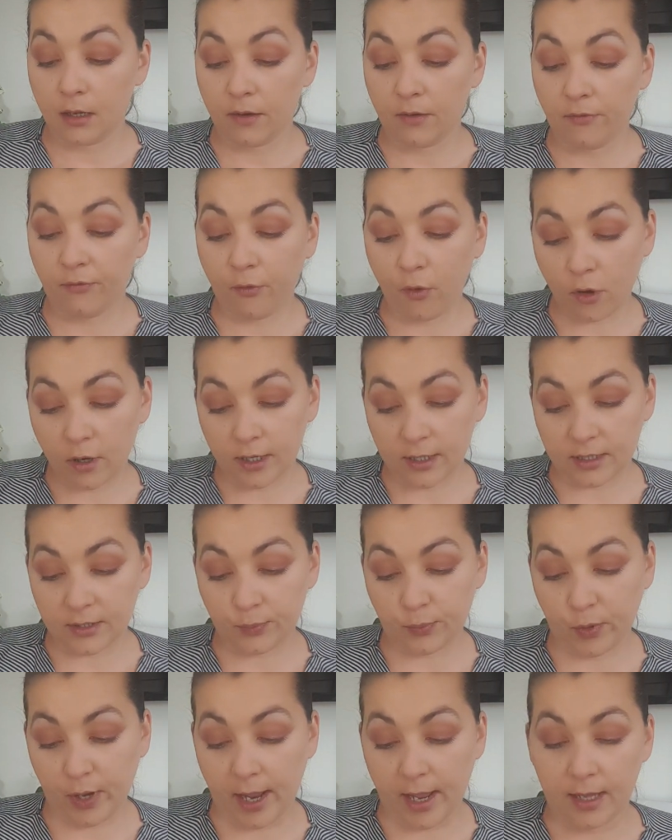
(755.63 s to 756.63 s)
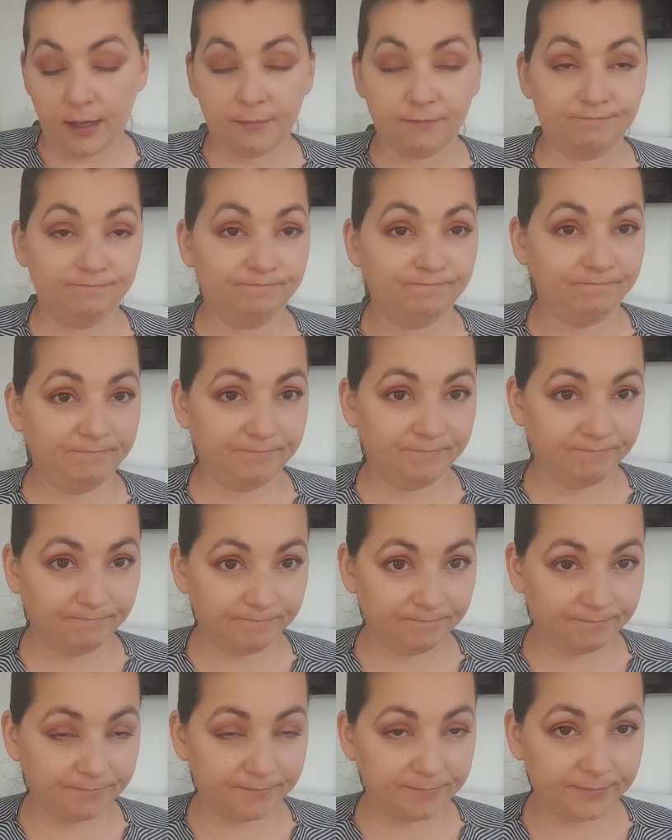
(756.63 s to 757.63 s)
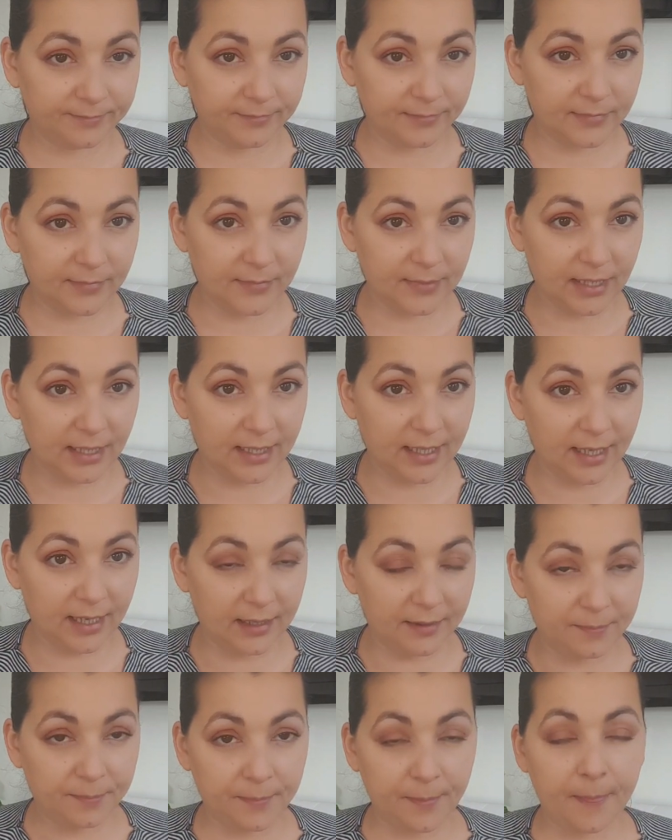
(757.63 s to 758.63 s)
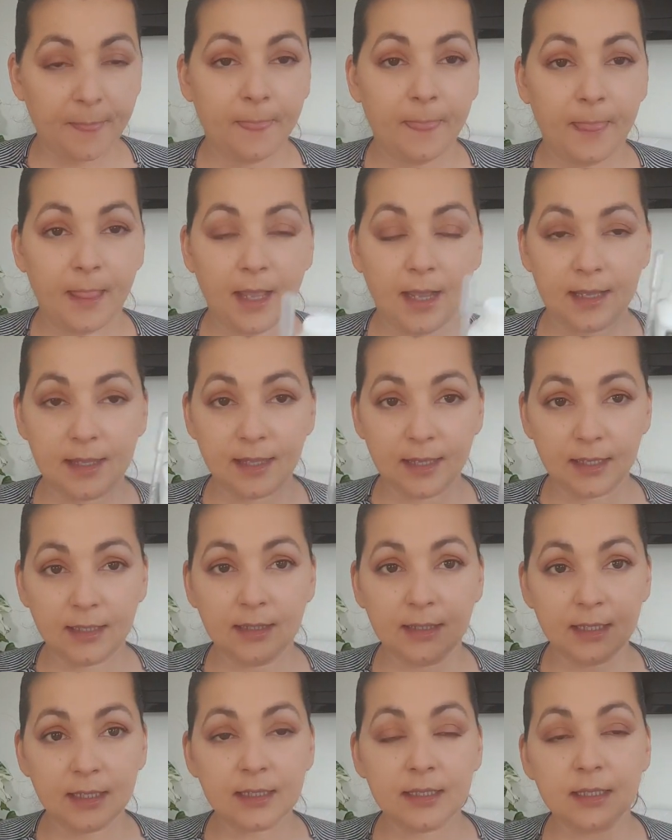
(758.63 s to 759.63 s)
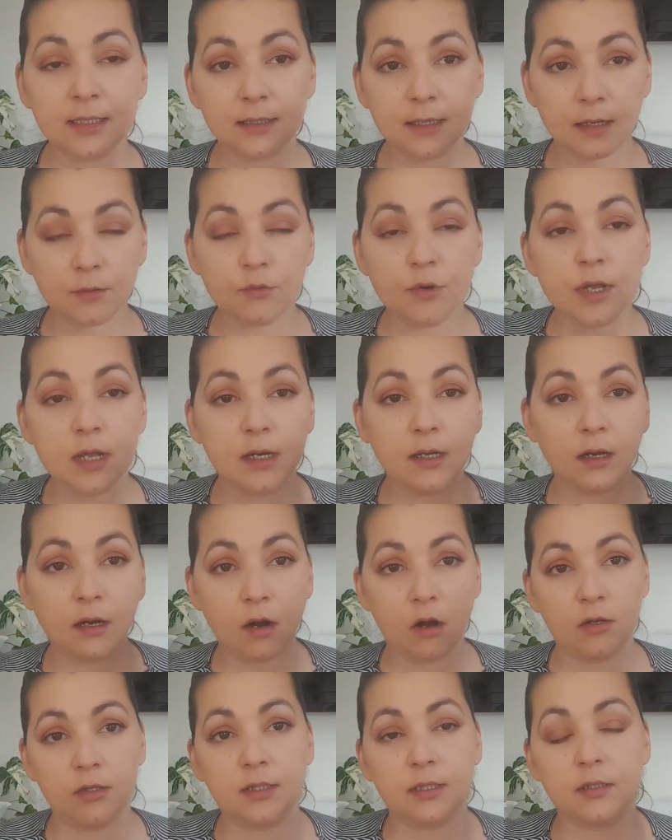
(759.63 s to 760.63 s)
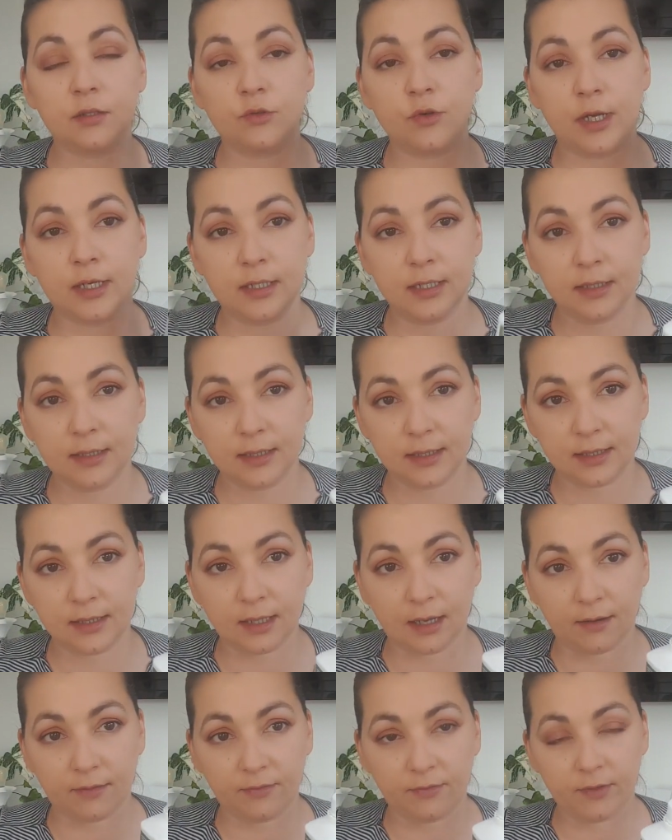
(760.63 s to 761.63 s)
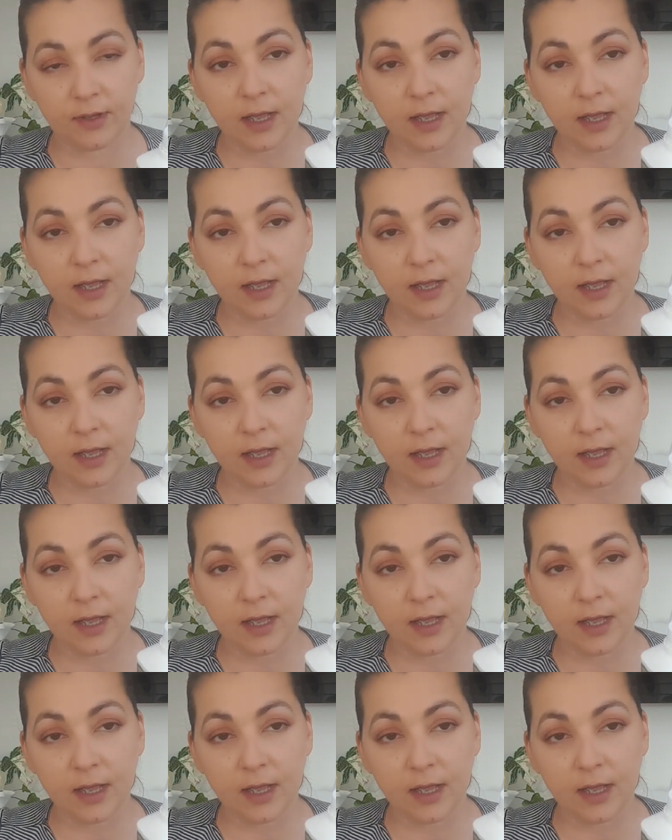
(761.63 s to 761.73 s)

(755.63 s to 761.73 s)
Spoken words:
Foliar spray. Again, I think this is a really concentrated stuff.